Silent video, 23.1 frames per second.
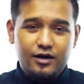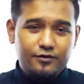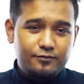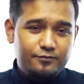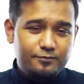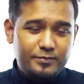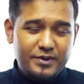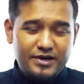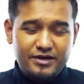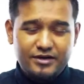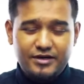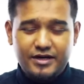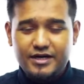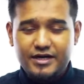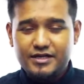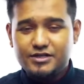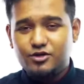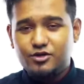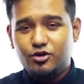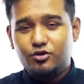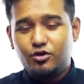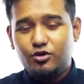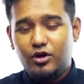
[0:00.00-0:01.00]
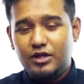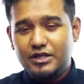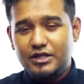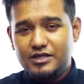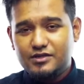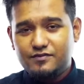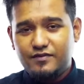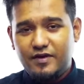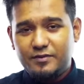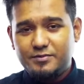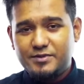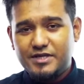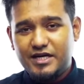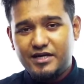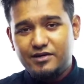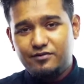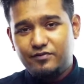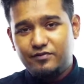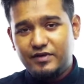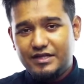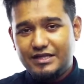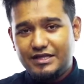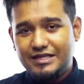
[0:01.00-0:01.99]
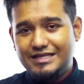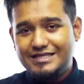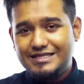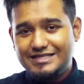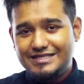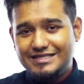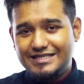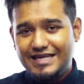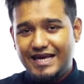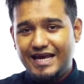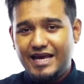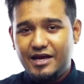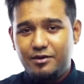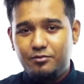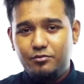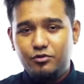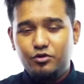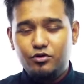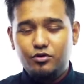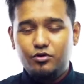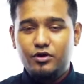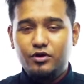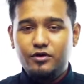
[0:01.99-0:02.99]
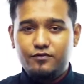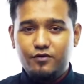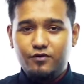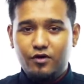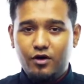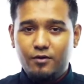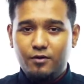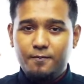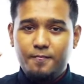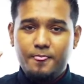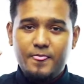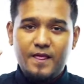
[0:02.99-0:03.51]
Pinterest, on all these websites with this same uniform